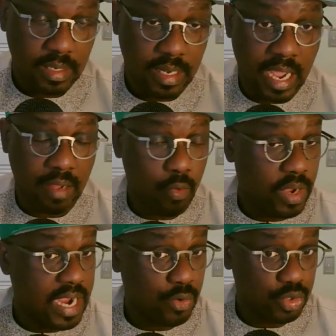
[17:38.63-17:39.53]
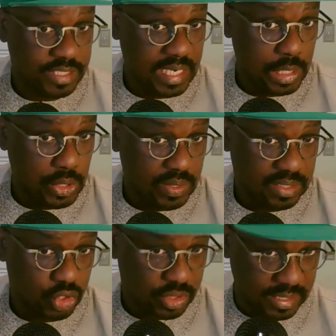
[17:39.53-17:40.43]
Now, what I will tell you
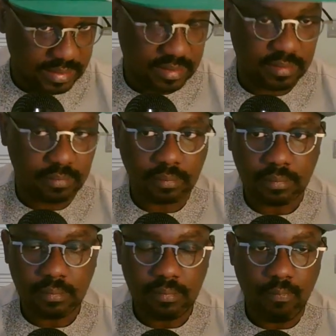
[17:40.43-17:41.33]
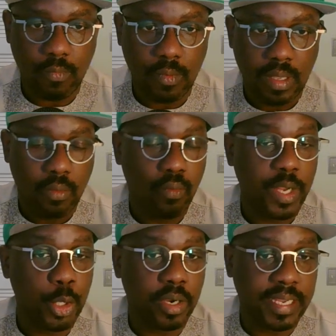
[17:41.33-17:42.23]
is this
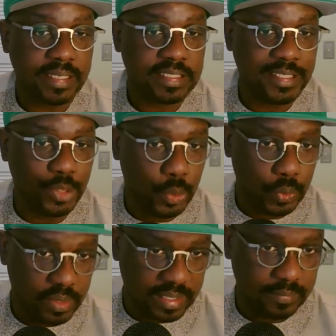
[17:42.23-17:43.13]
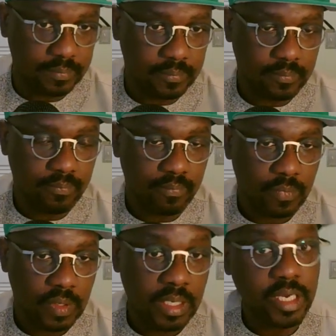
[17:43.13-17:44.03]
when you're getting older,
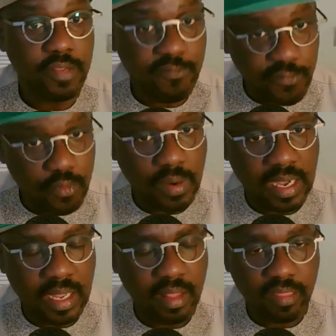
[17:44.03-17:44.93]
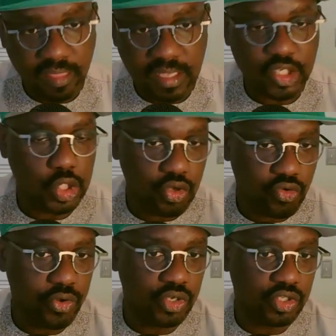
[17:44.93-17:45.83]
the fewer things you
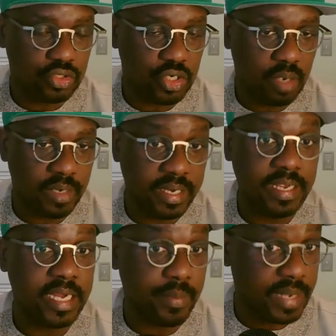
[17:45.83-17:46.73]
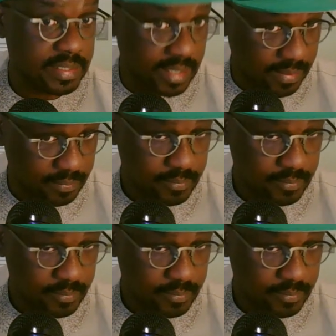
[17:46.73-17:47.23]
introduce to your body, the better.